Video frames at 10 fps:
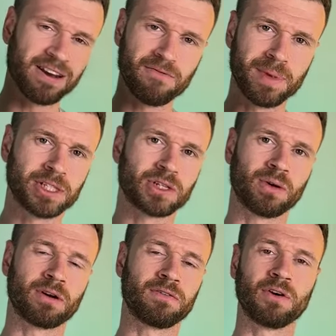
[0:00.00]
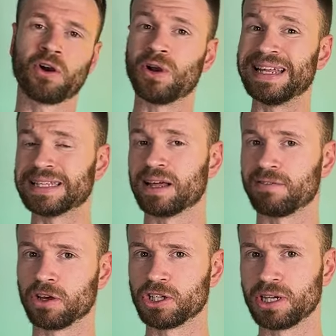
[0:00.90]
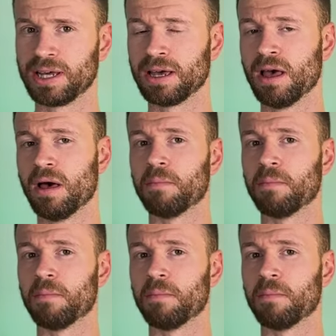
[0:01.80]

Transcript: of midsole underfoot or needs a lot of cushioning,